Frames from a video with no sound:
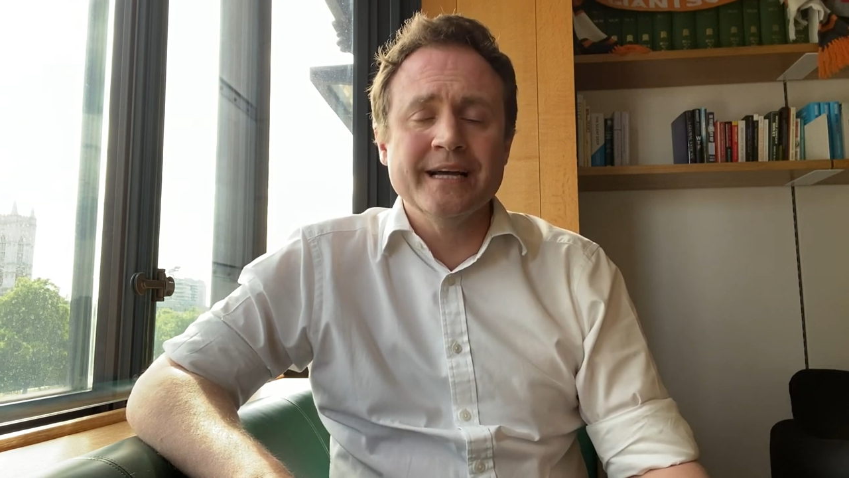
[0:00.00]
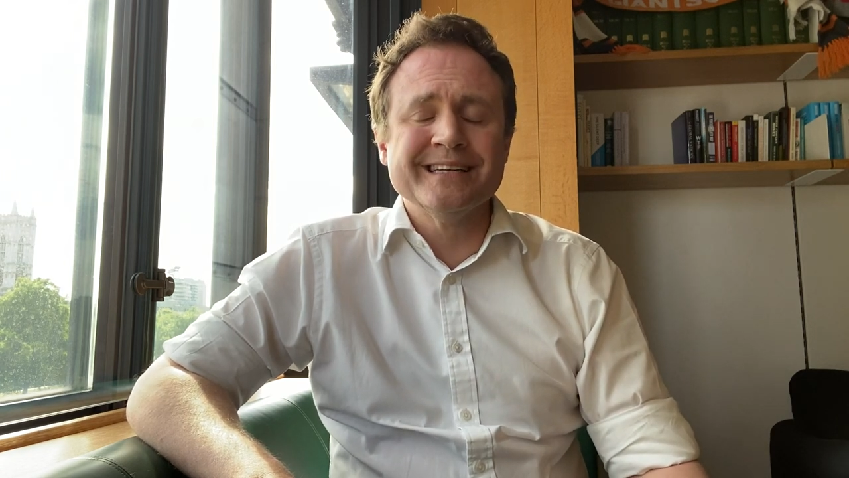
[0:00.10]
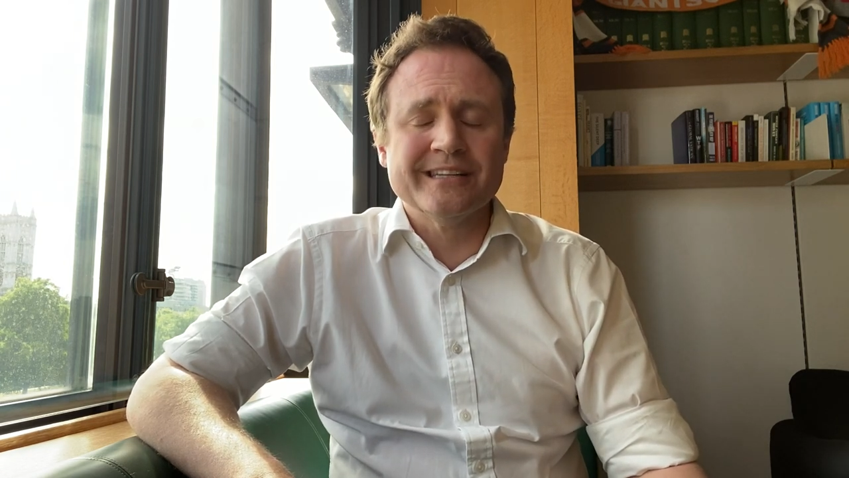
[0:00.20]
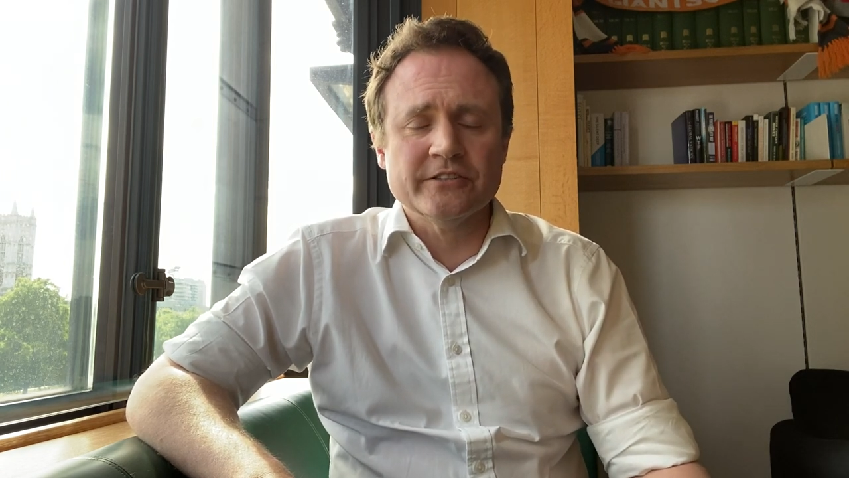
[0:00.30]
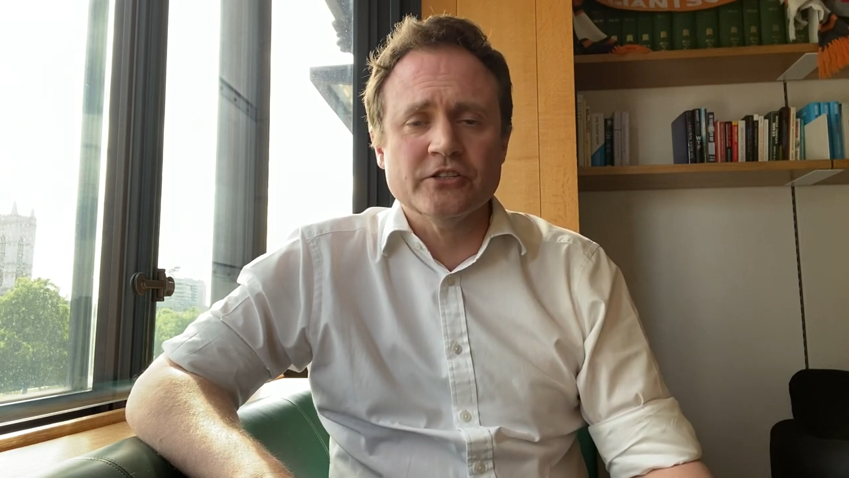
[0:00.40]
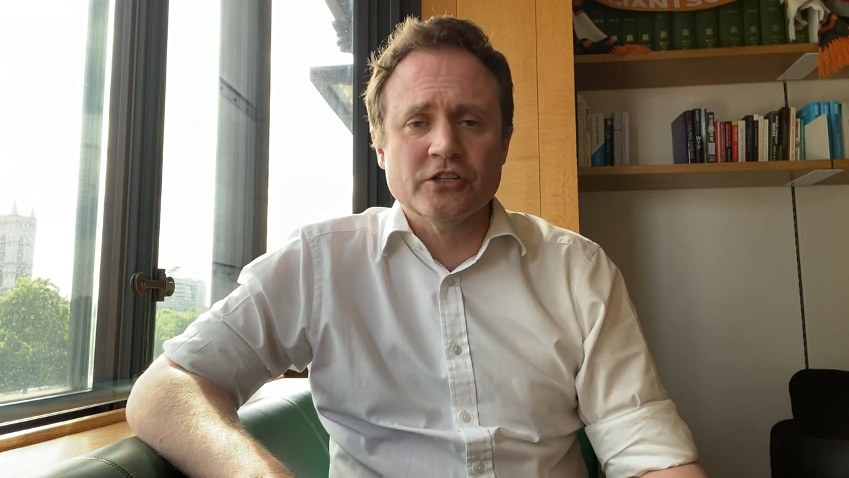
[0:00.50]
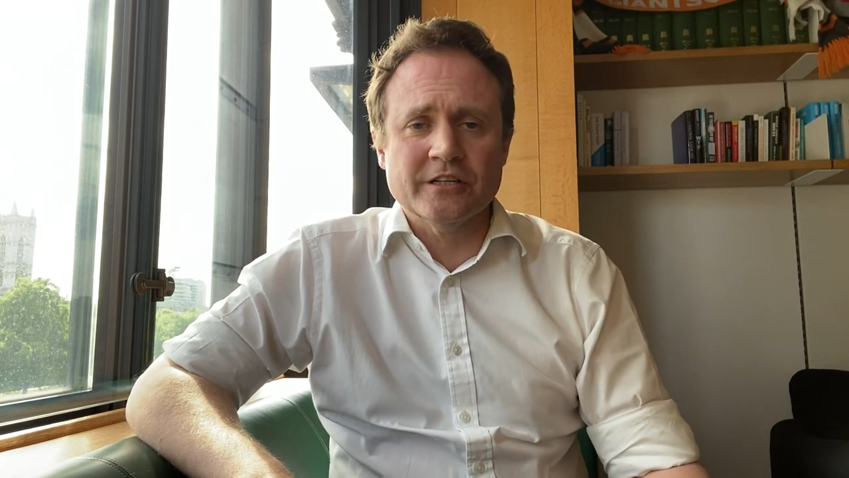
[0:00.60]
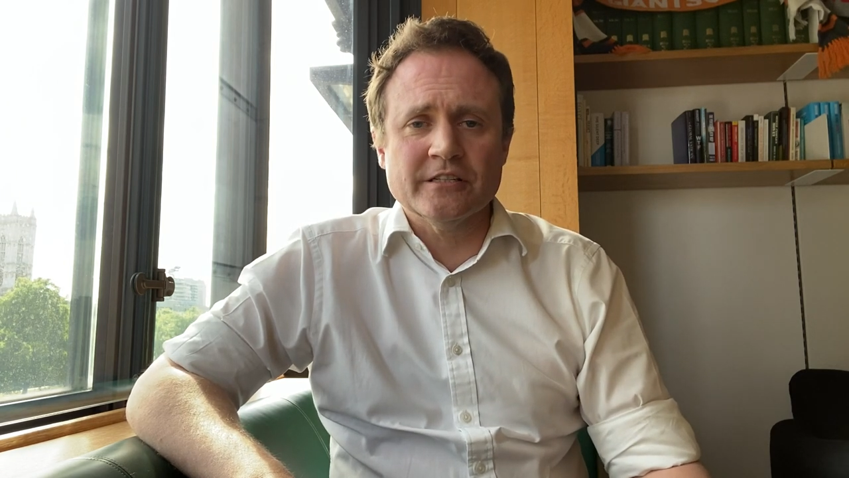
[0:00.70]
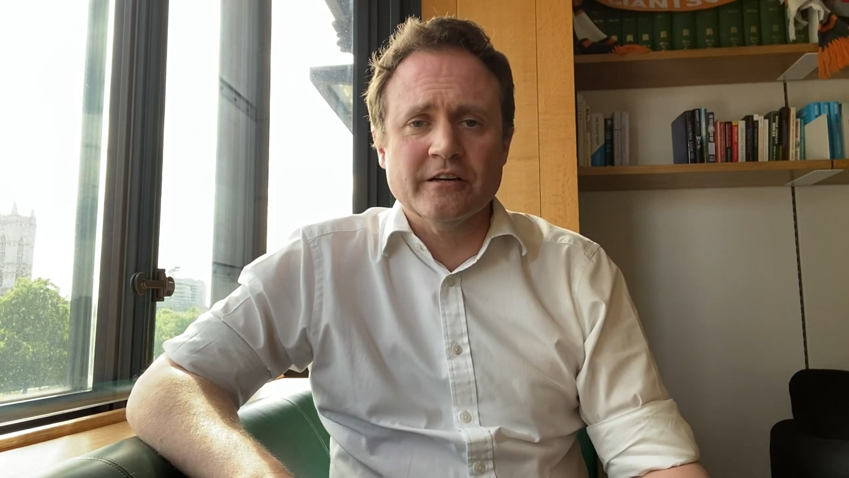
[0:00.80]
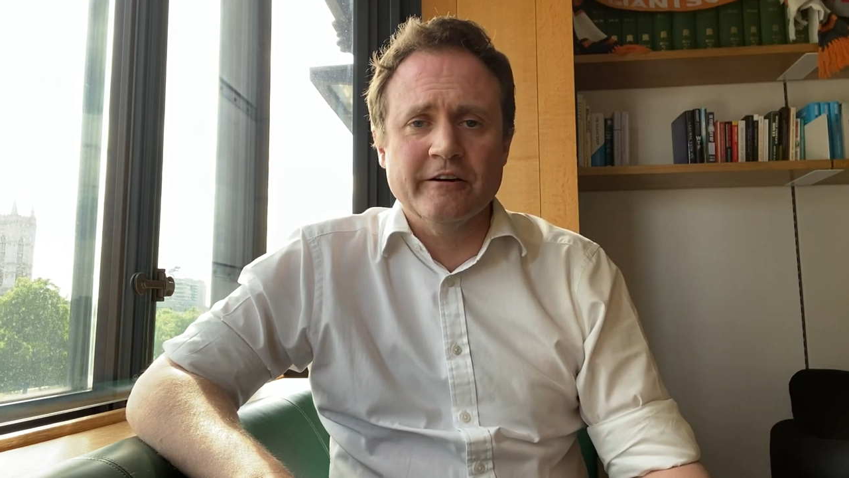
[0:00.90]
doesn't
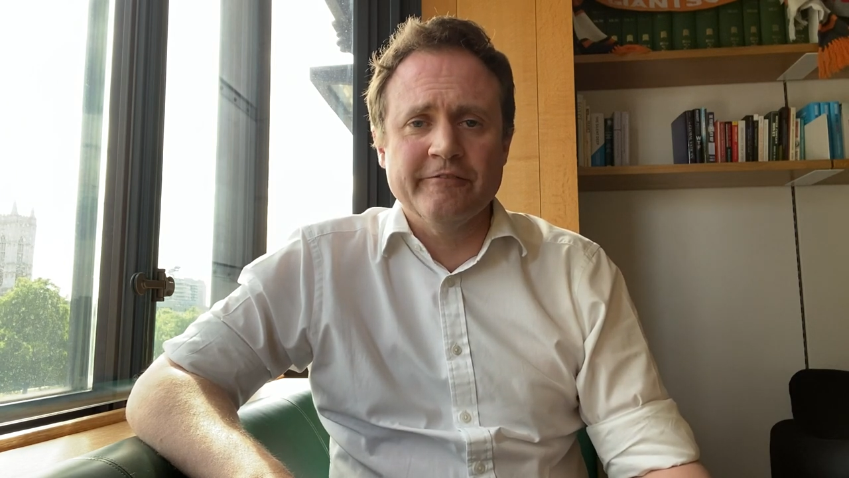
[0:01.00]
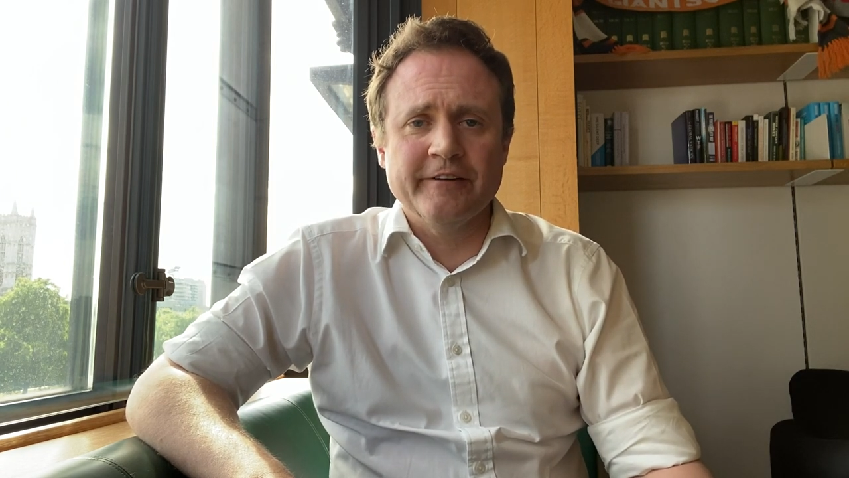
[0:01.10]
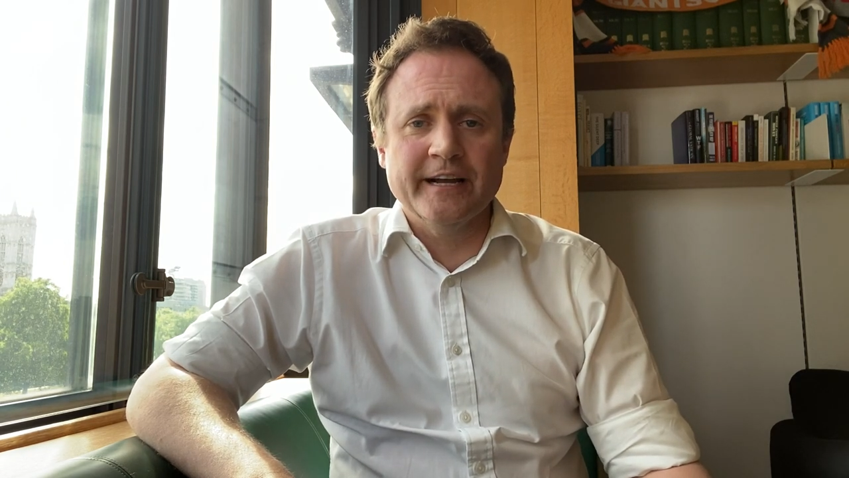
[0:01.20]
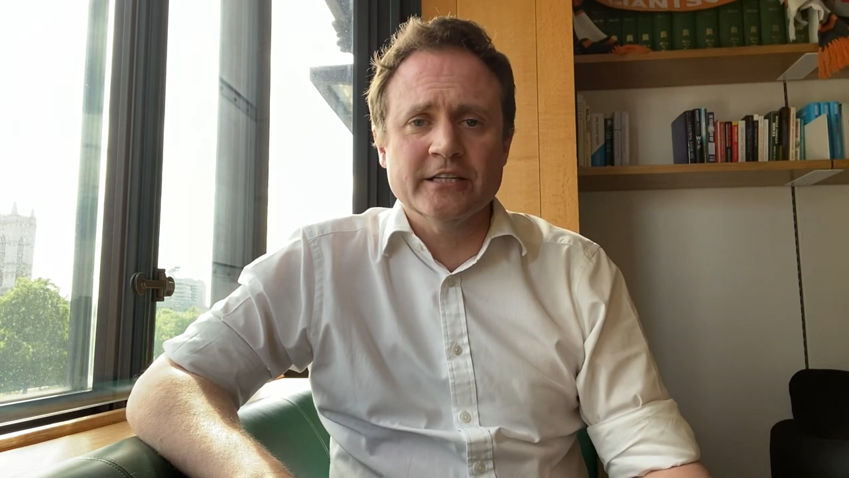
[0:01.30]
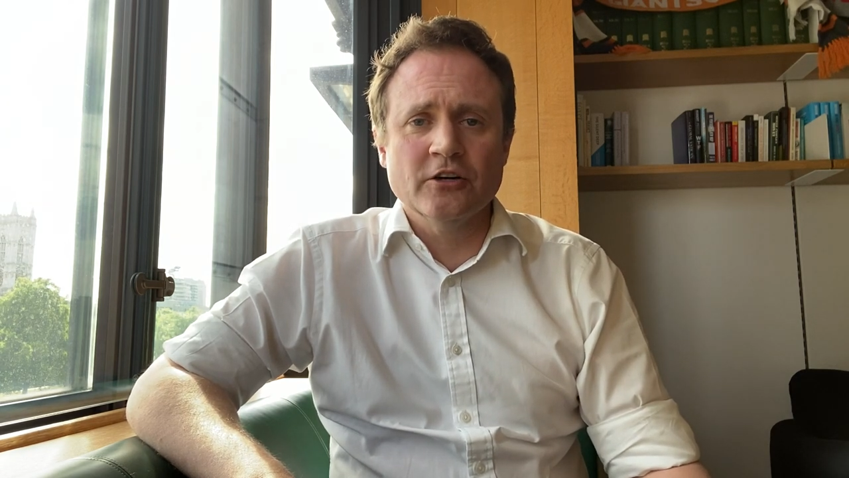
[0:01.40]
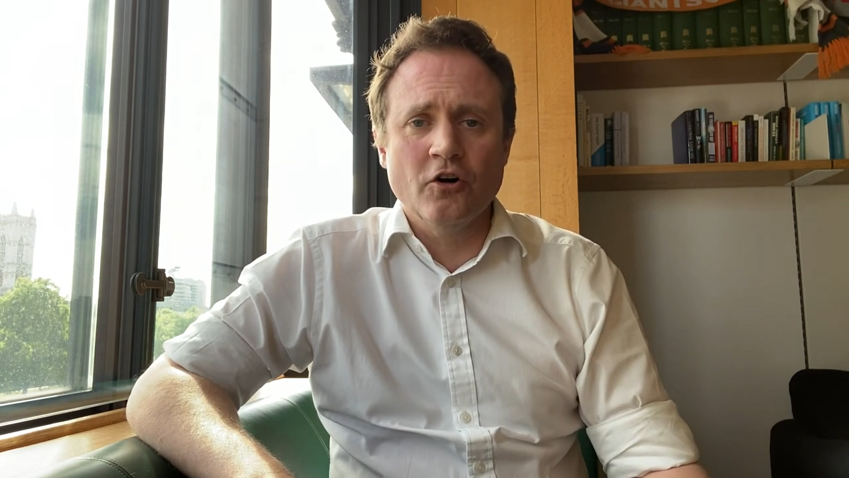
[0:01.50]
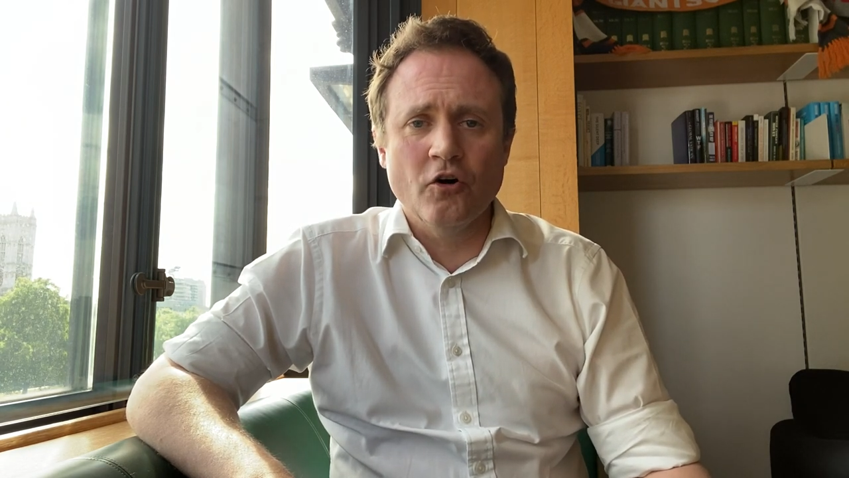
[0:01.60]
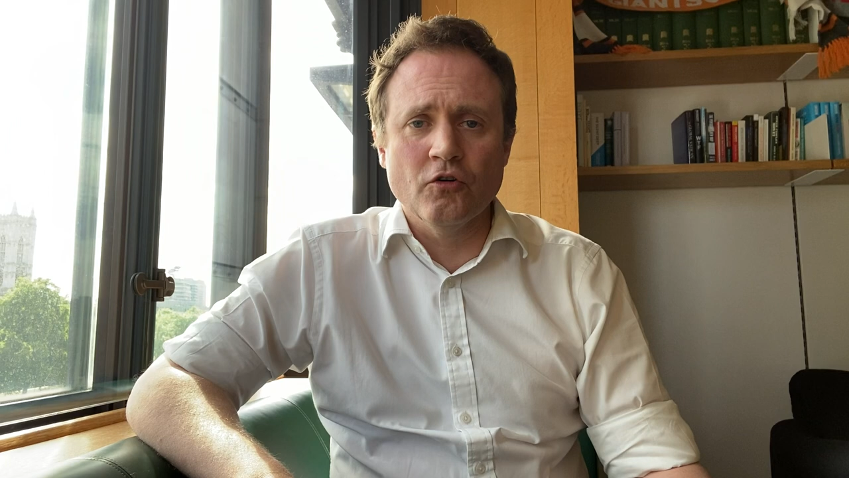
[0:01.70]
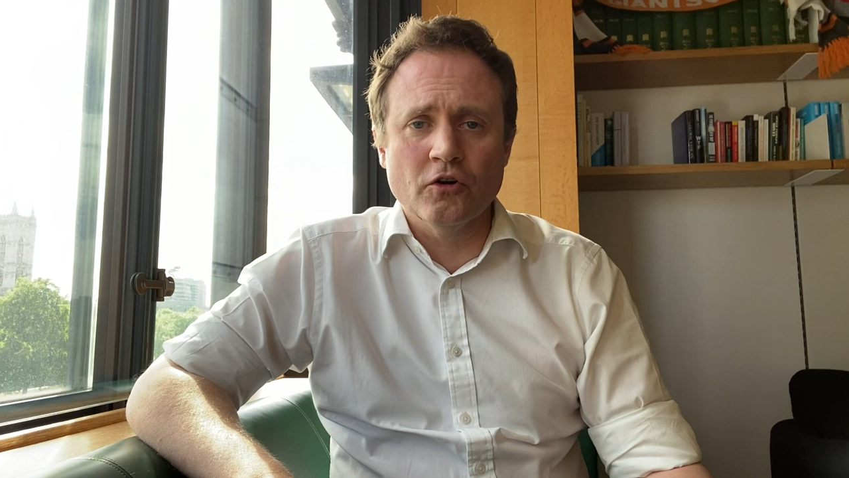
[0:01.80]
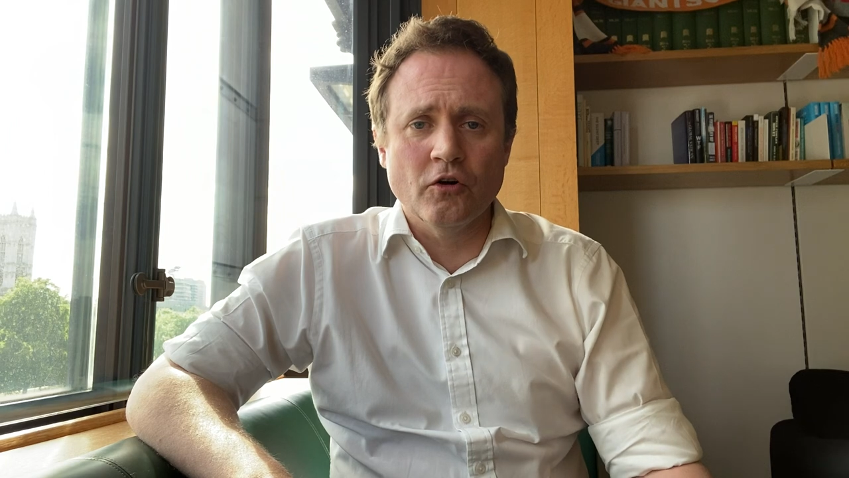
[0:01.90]
just affect
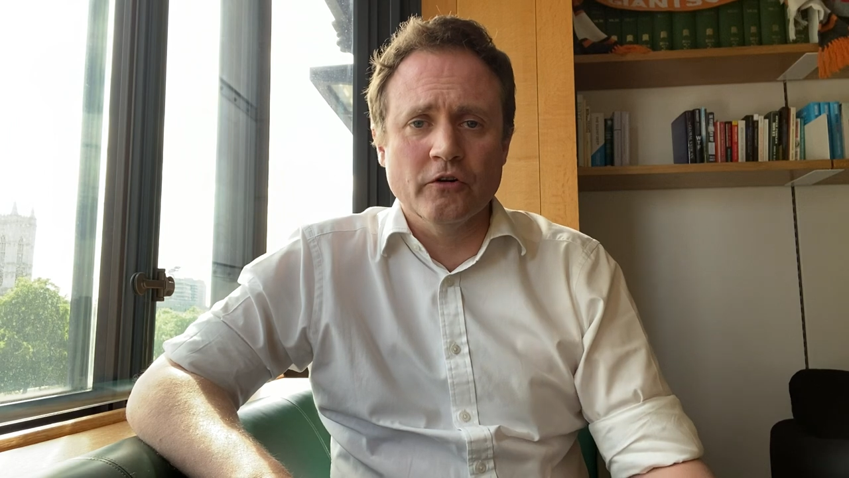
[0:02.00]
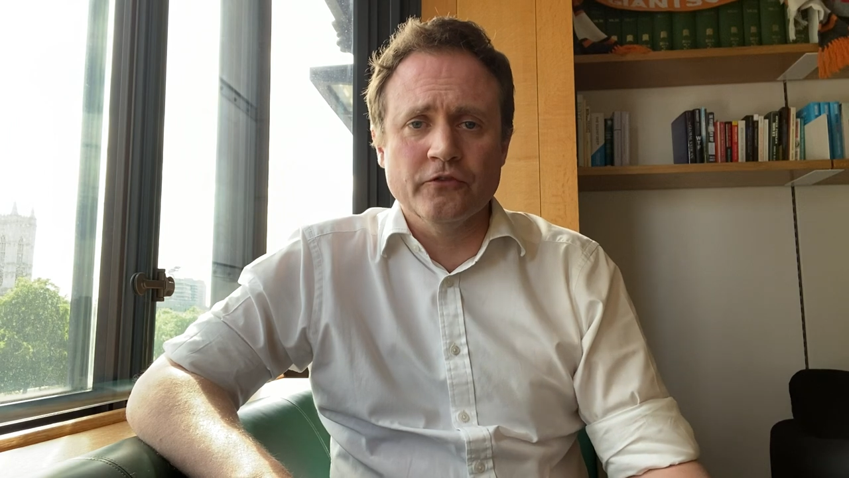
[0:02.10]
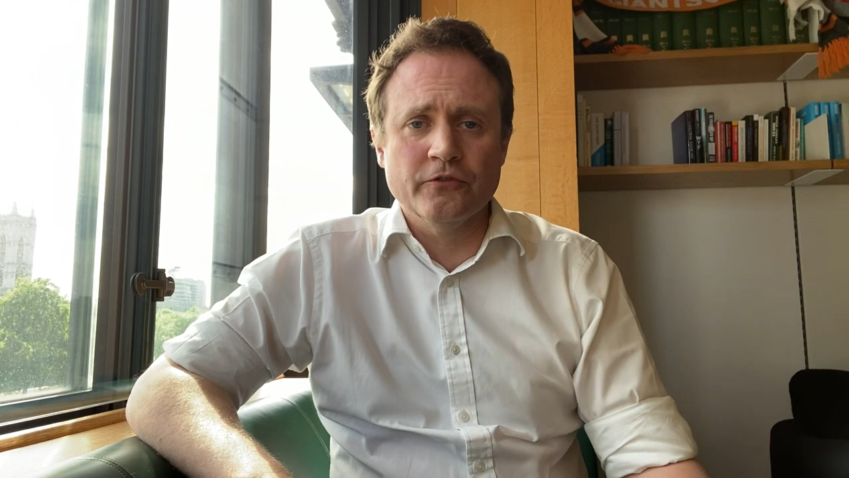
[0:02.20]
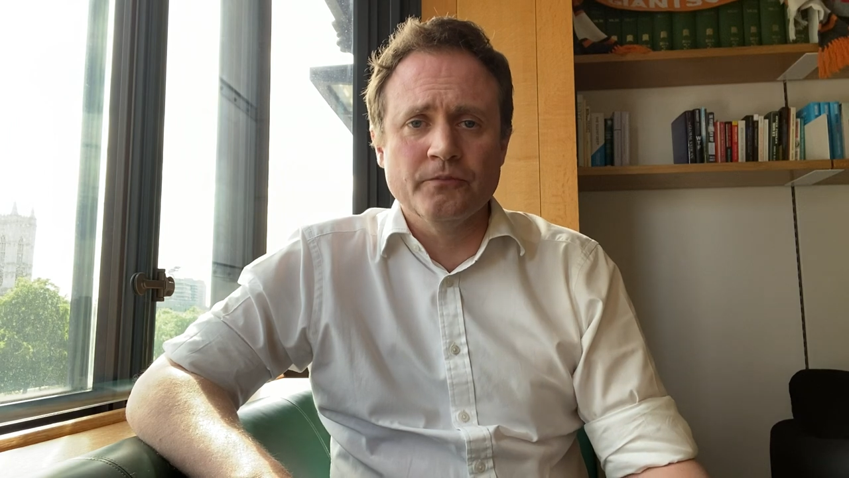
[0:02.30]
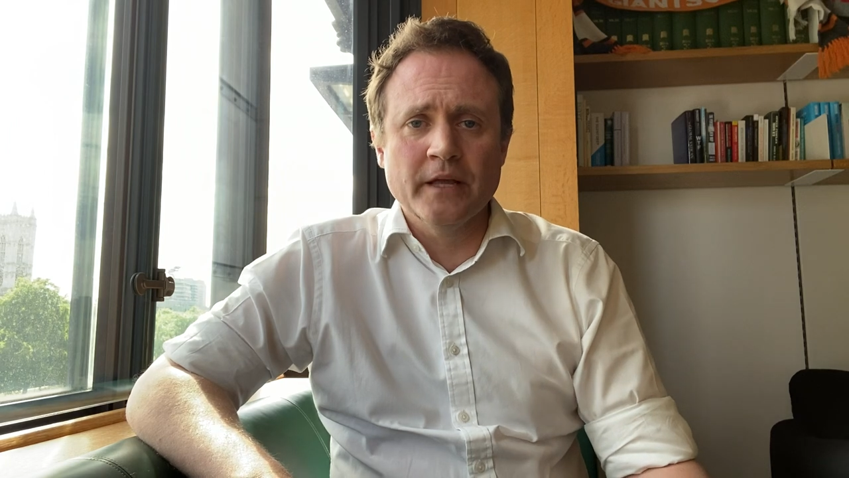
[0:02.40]
Hong Kongers.